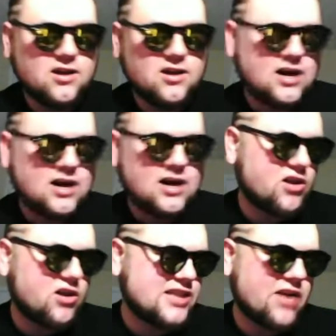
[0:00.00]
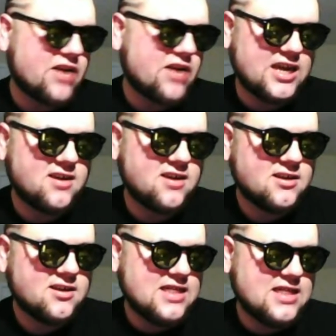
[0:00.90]
voluntarily,
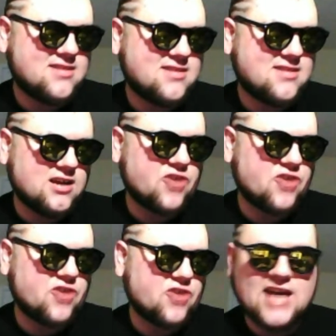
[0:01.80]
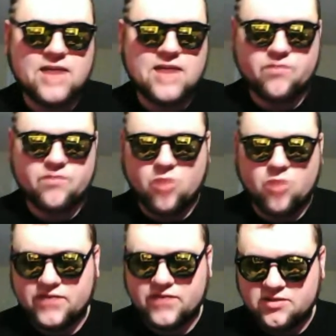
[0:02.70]
that's a 100% gain for both of
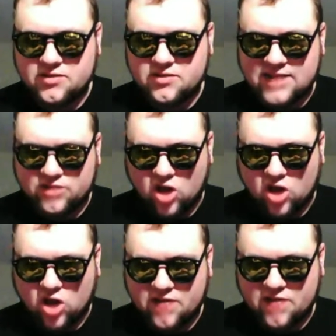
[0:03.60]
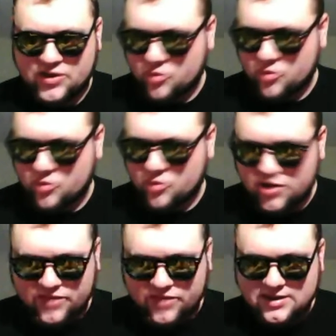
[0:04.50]
you instead of a loss for either one of
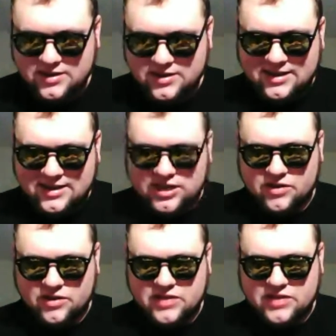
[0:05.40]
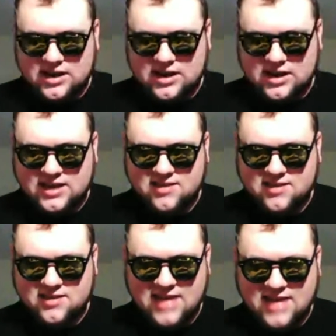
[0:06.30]
you, and things like
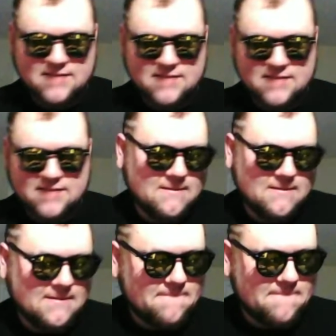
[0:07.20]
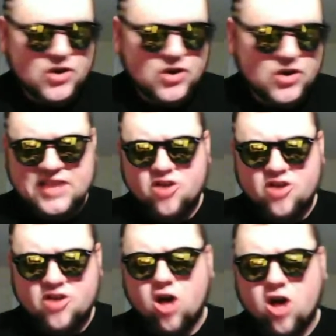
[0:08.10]
that. So I think that's
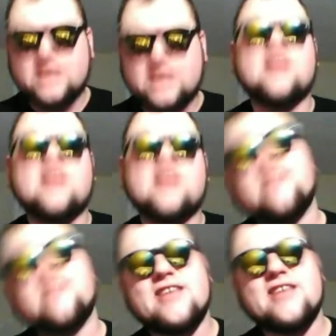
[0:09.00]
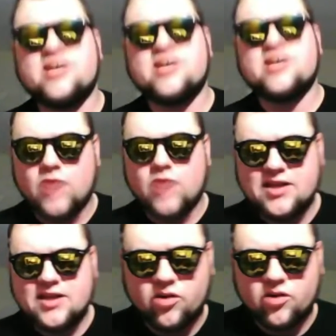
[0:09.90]
all in a tangential way. That's
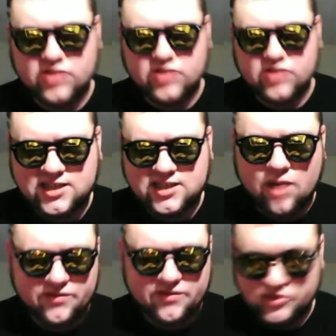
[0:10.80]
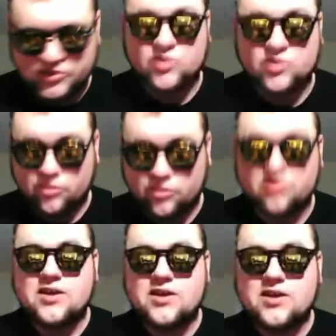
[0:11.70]
all related to cooperatives, which is what we're
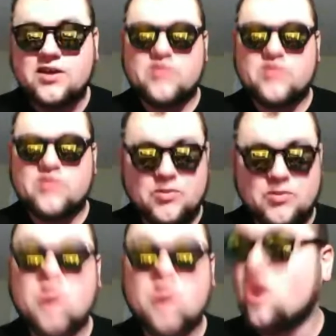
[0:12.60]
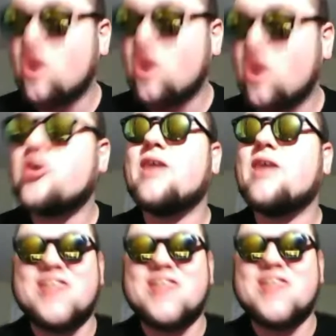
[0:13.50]
supposed to be talking about
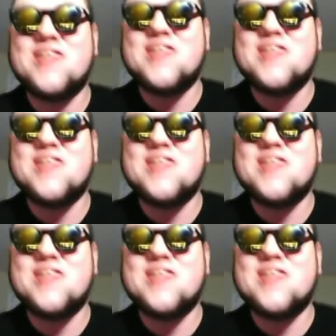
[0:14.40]
today.